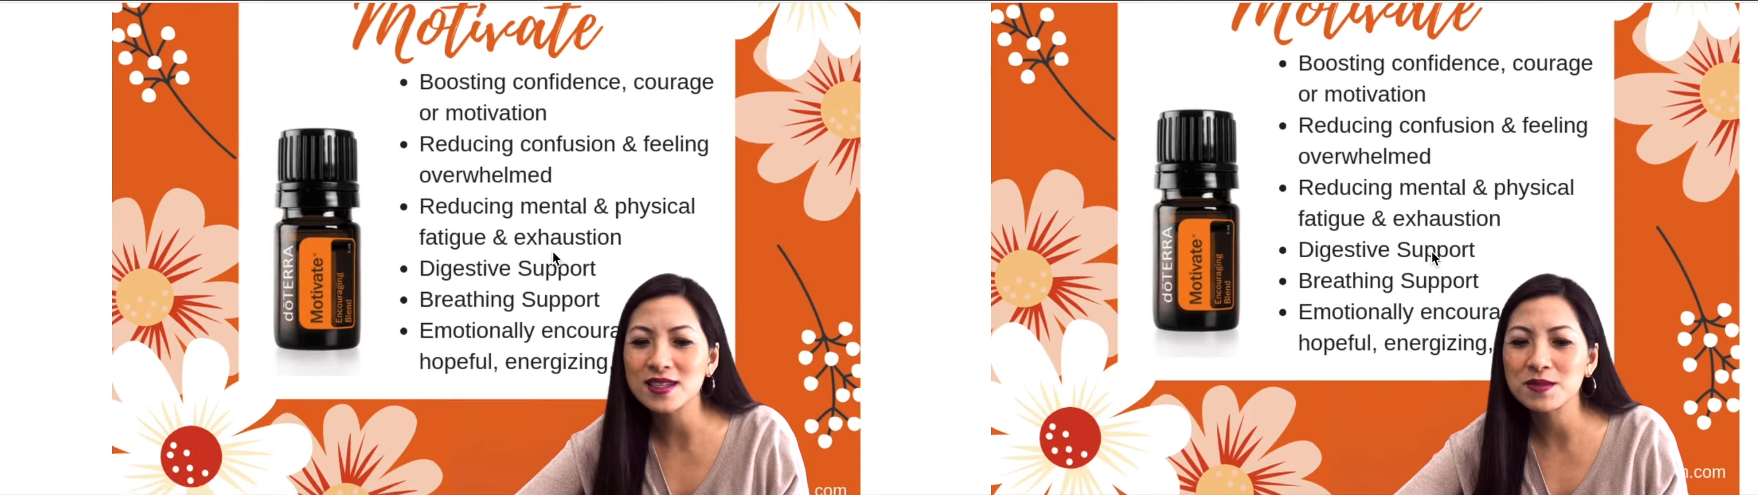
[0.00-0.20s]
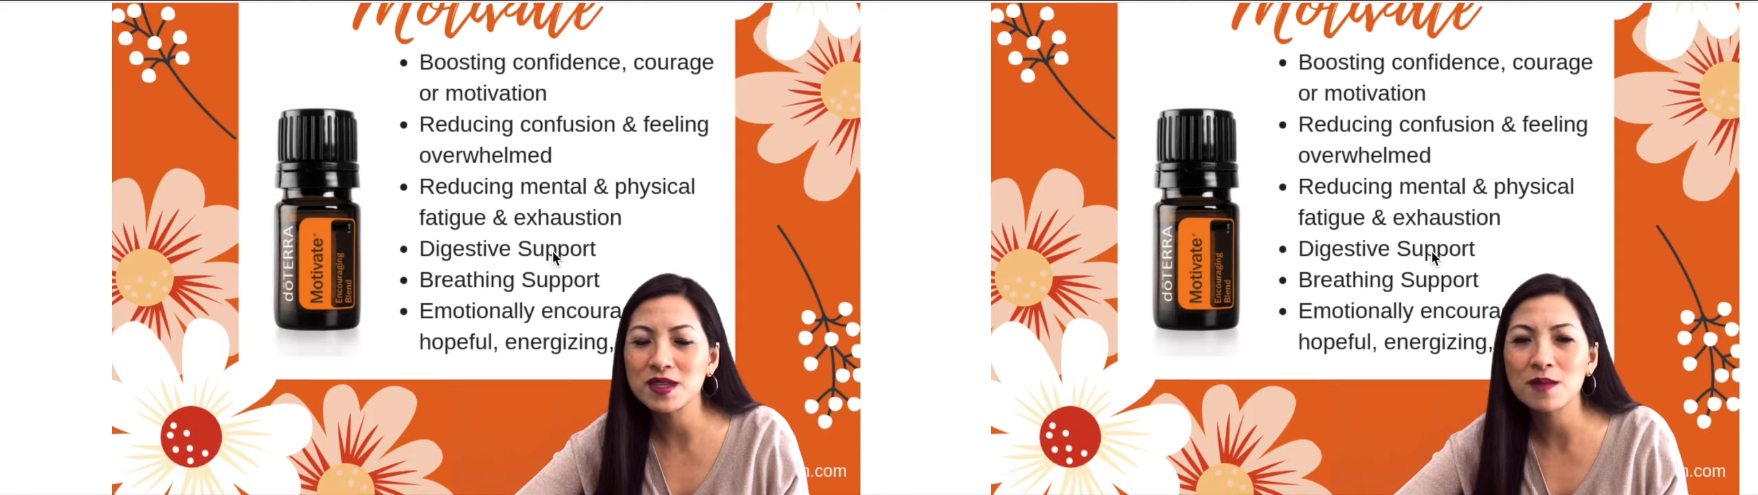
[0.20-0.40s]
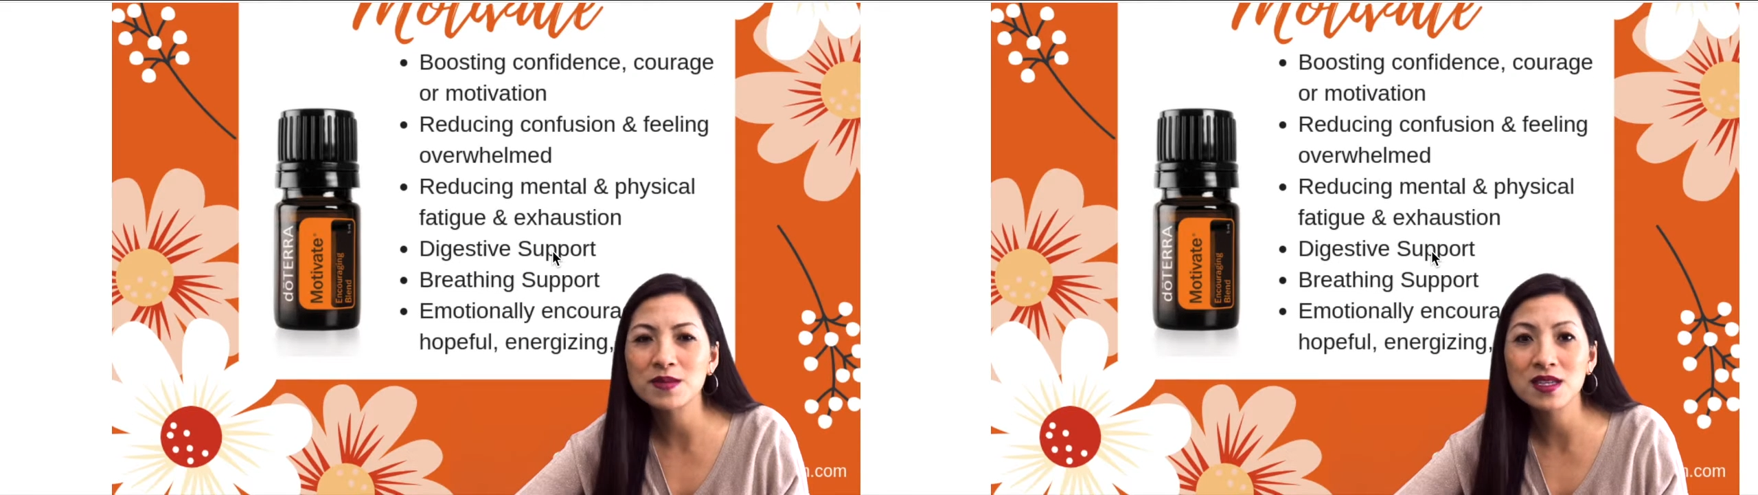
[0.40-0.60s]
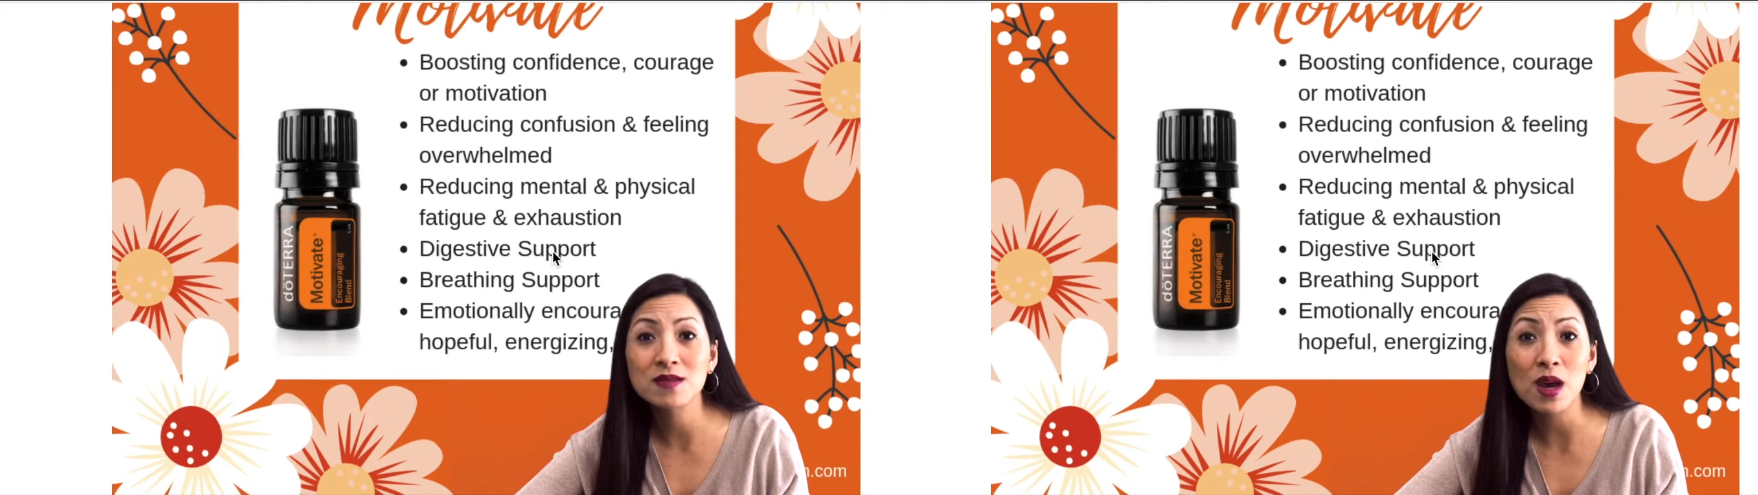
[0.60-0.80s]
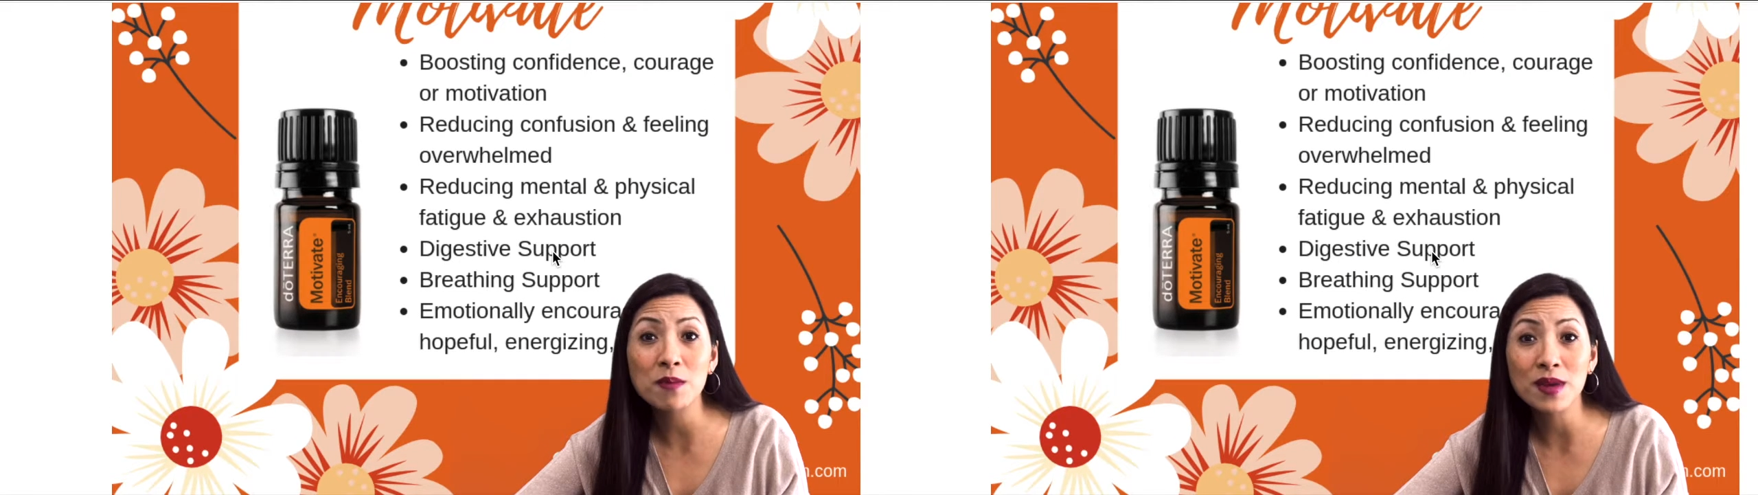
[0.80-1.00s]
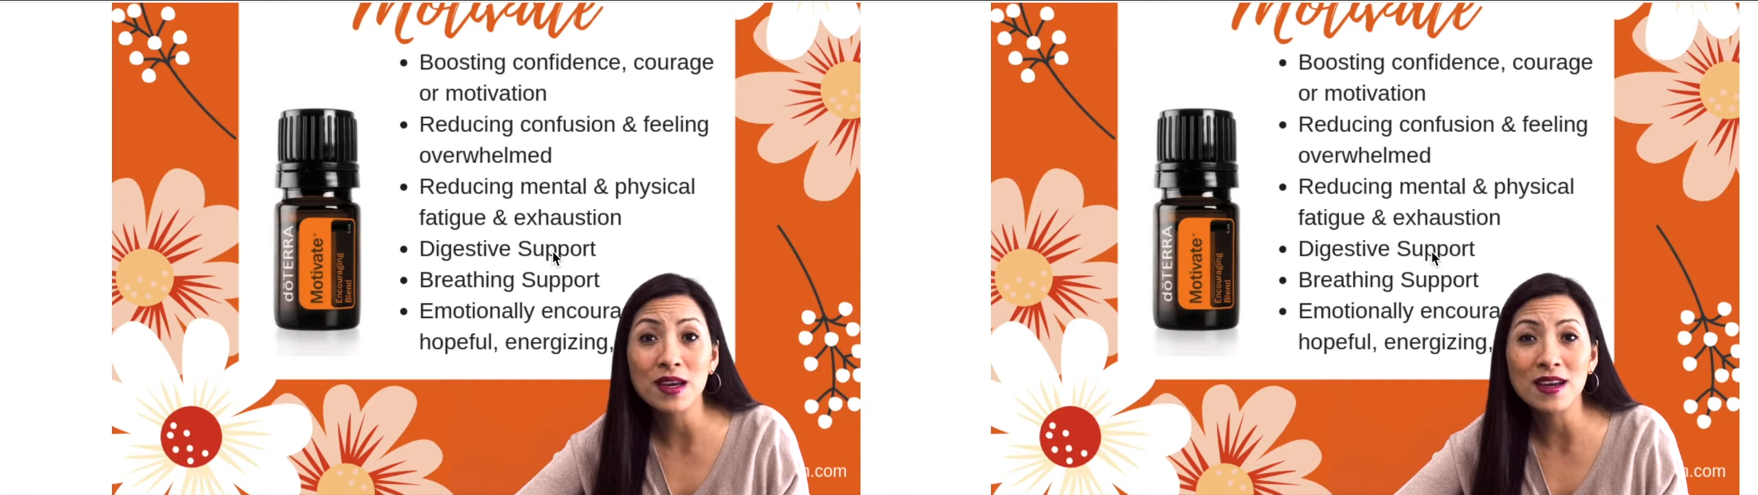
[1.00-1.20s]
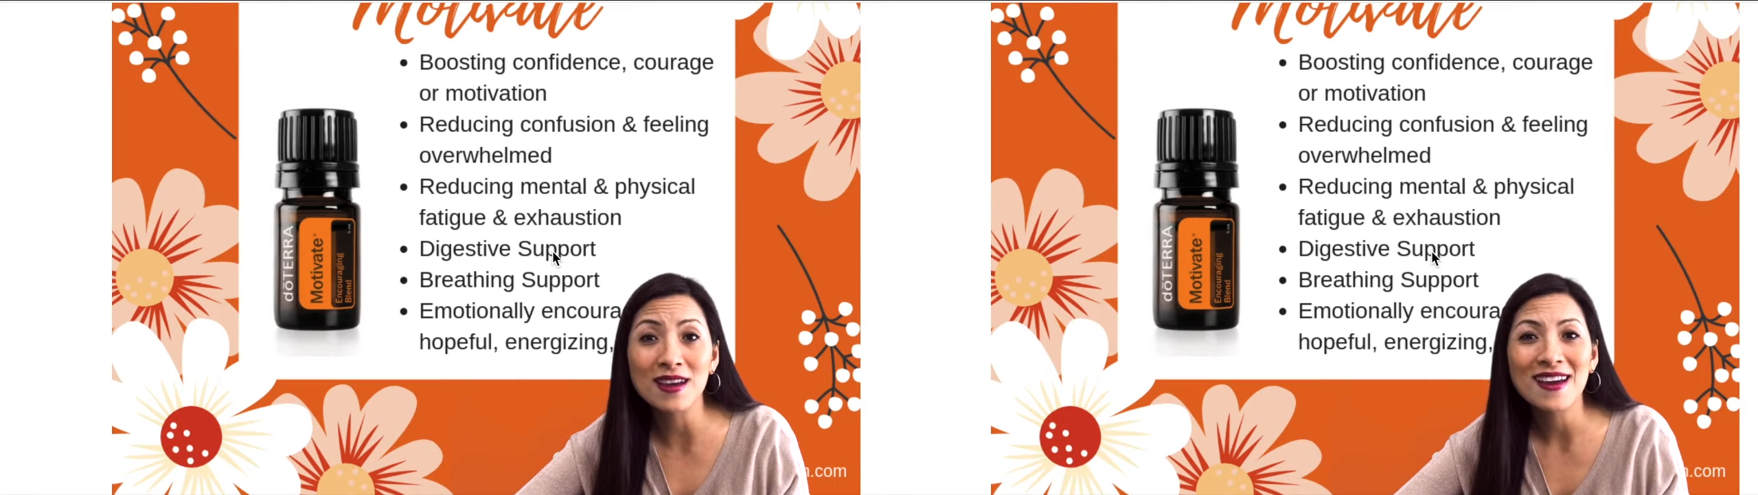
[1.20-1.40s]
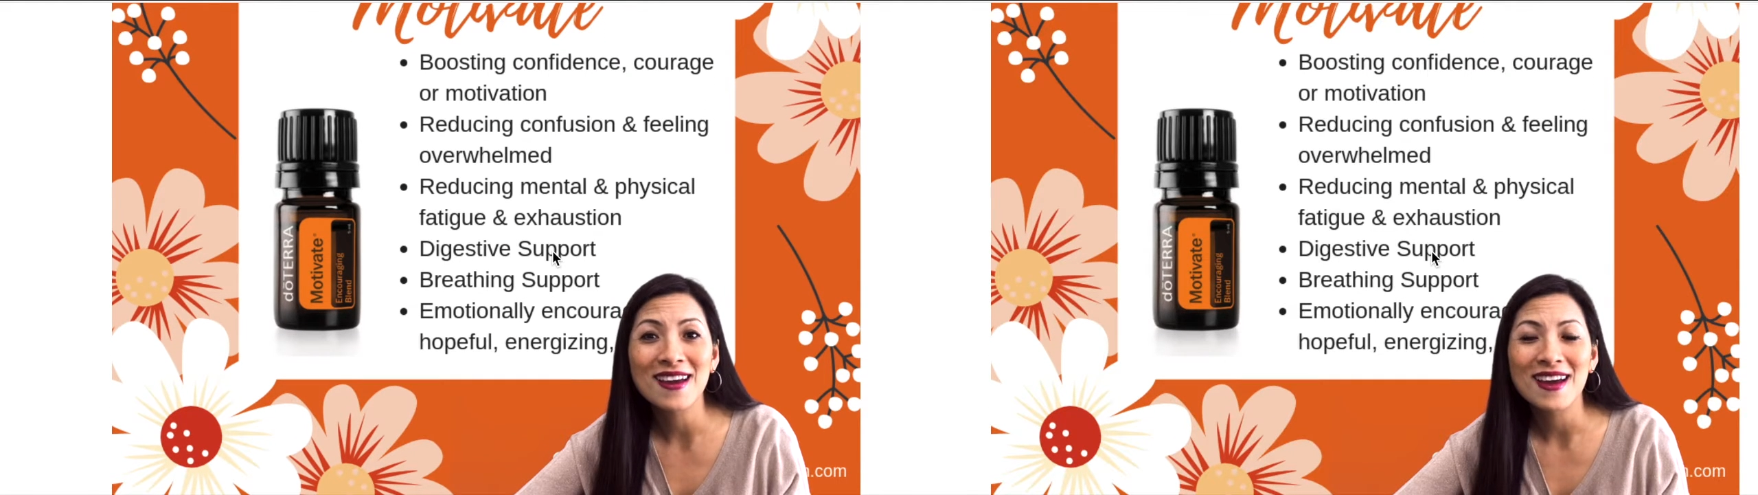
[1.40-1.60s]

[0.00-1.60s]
sometimes, this might be